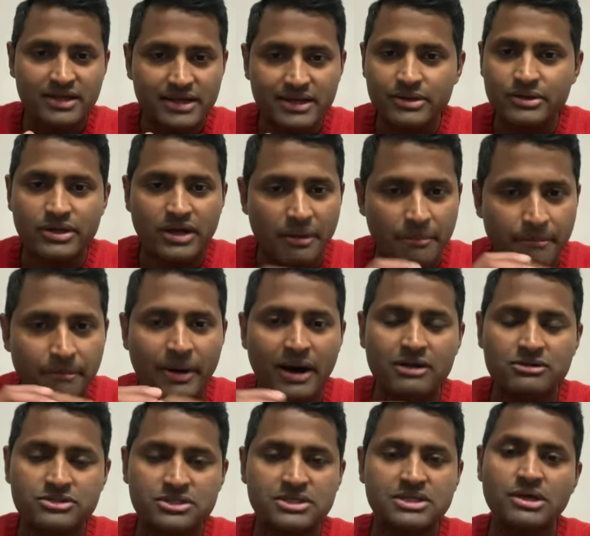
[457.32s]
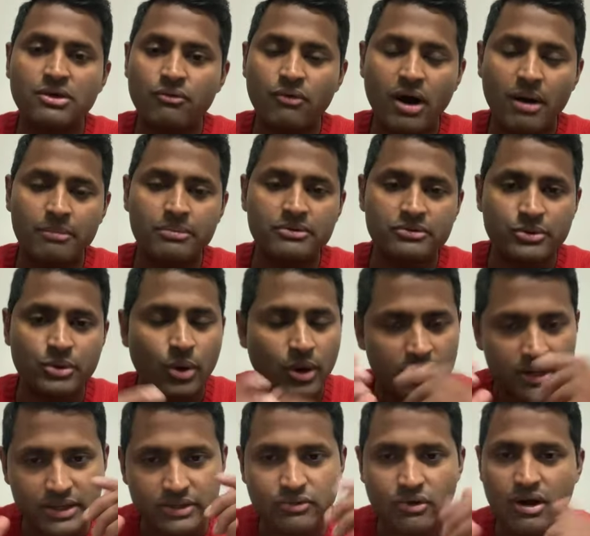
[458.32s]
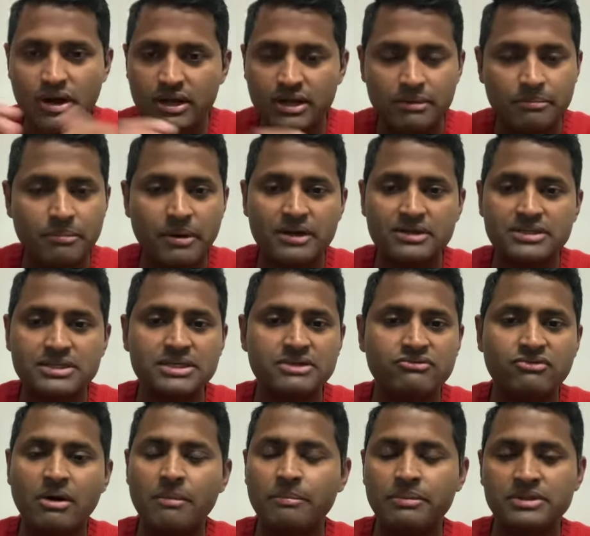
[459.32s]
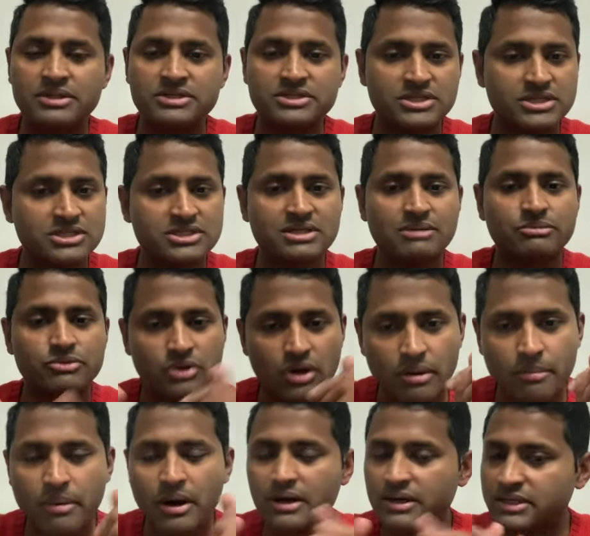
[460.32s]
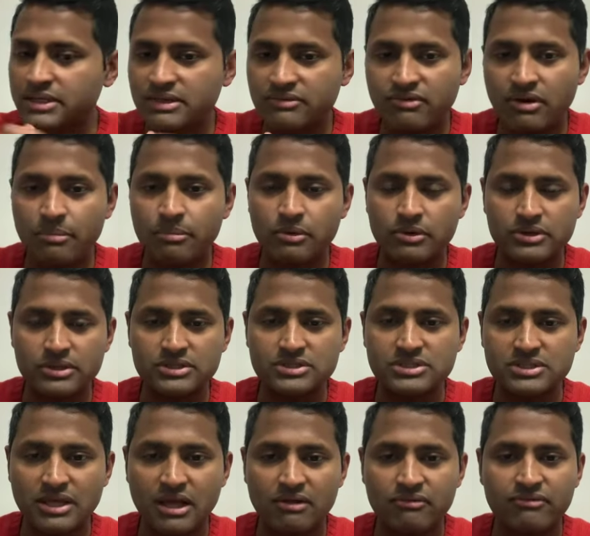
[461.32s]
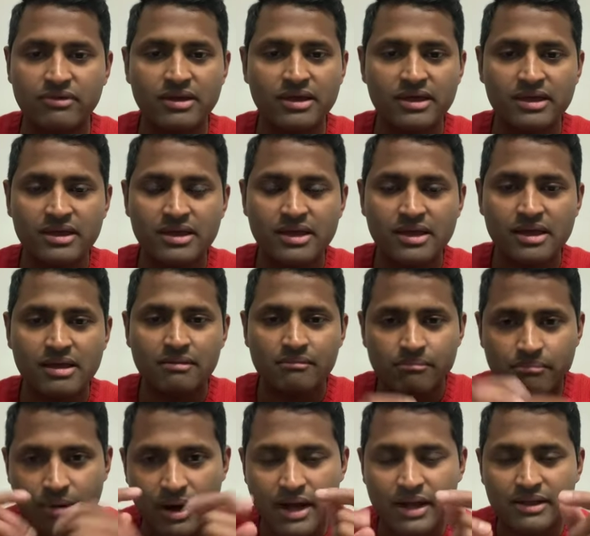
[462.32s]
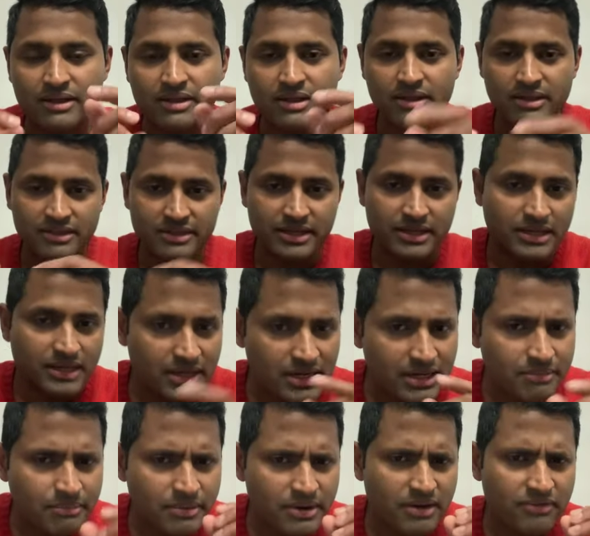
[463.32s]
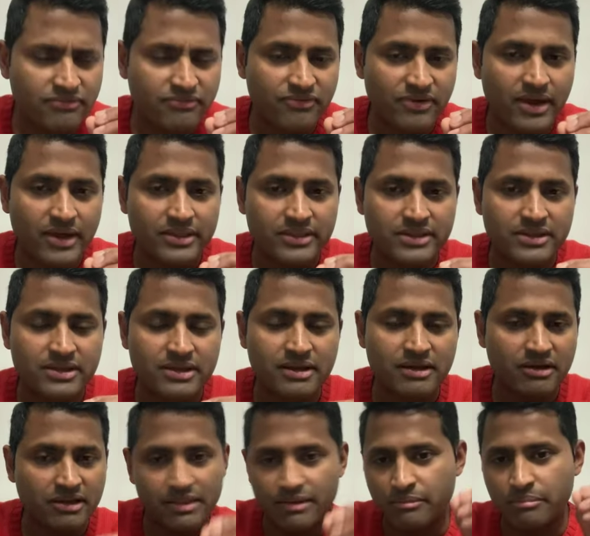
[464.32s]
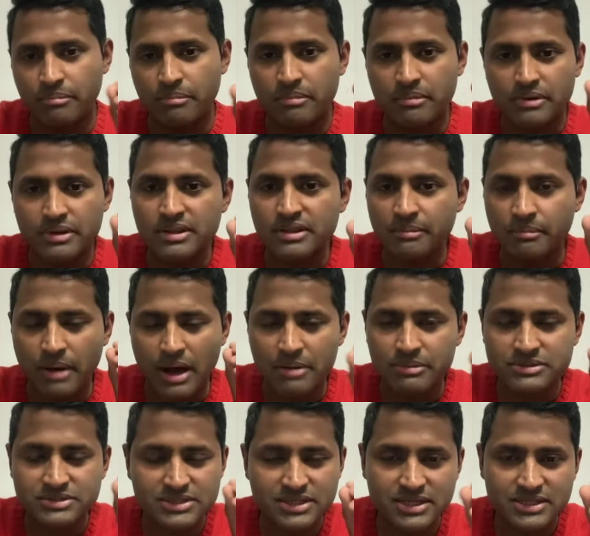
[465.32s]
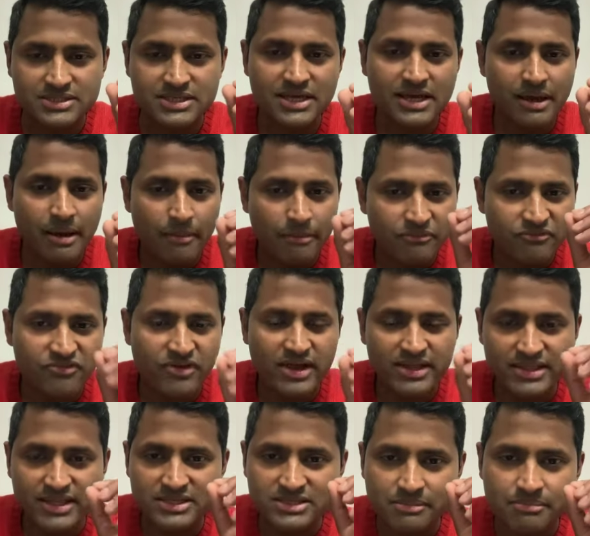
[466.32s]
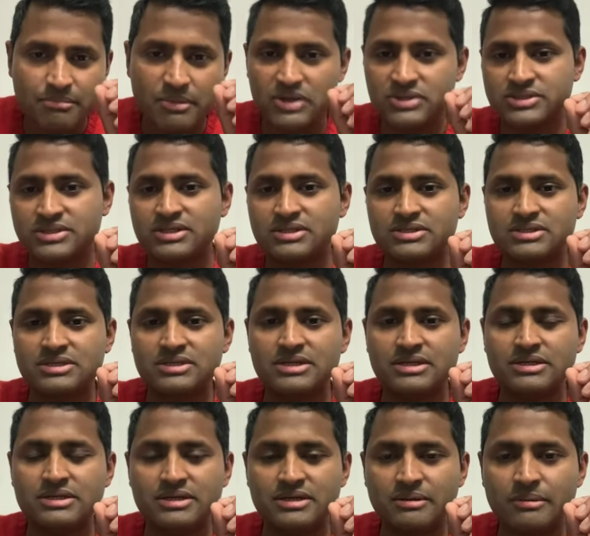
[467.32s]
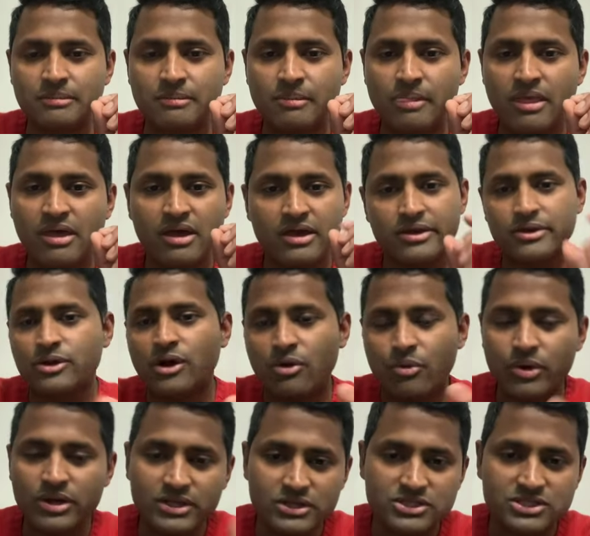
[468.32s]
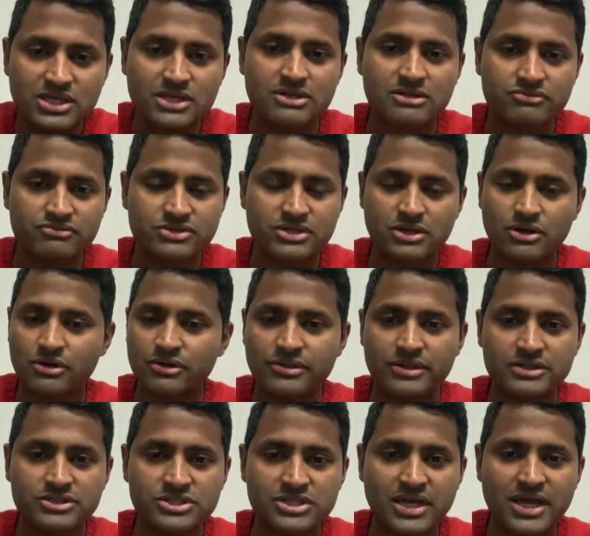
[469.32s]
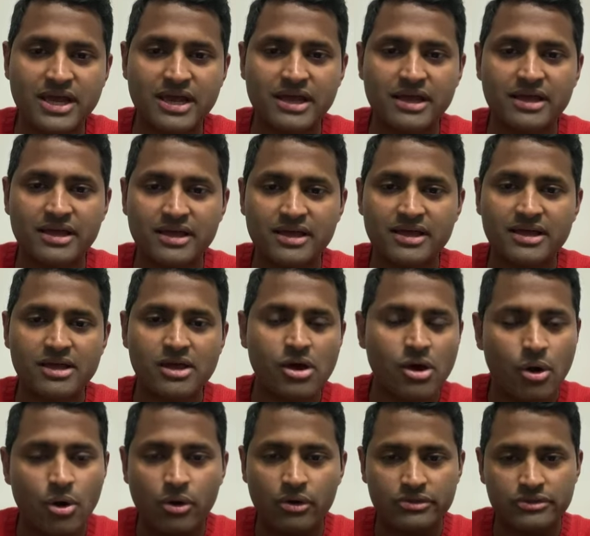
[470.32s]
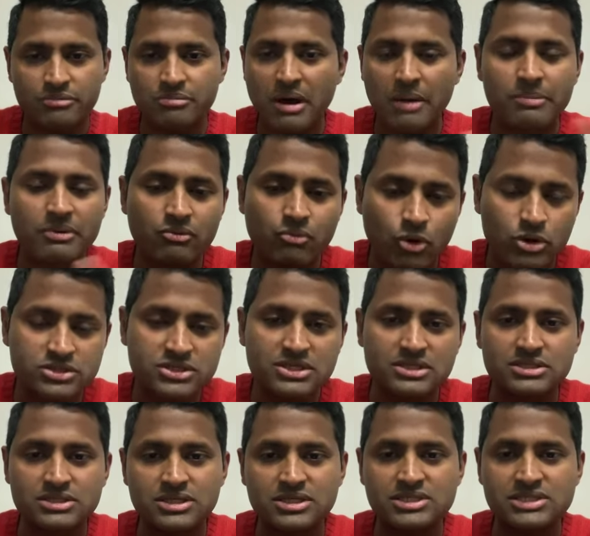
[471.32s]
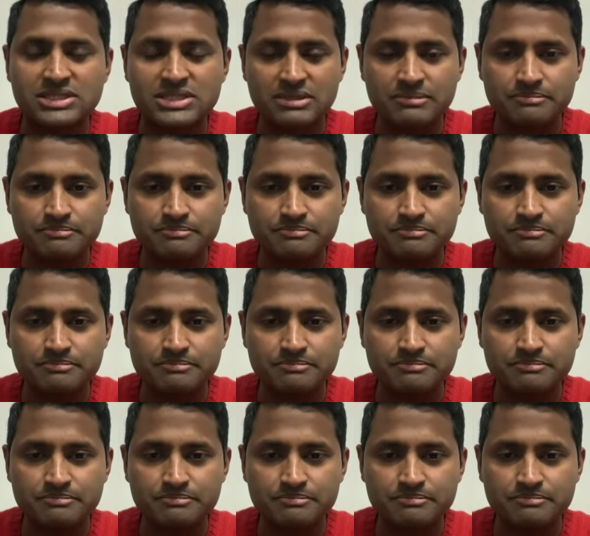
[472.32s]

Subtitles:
about to give up. You are about to give up in the system. You are about to give up on yourself. But the little bit of faith, the Bible says faith is a mustard seed. You know, when you sit on the chair, or you might be watching this